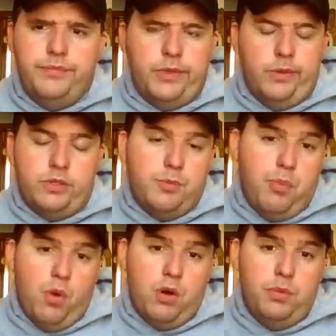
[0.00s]
It's a
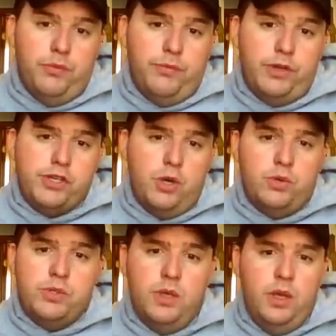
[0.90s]
portable fish
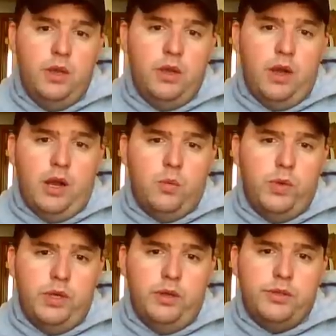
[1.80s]
house on
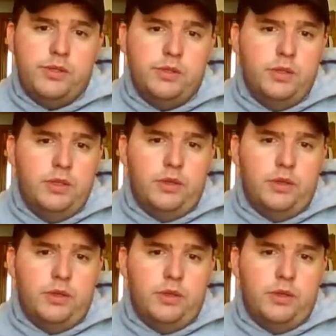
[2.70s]
wheels,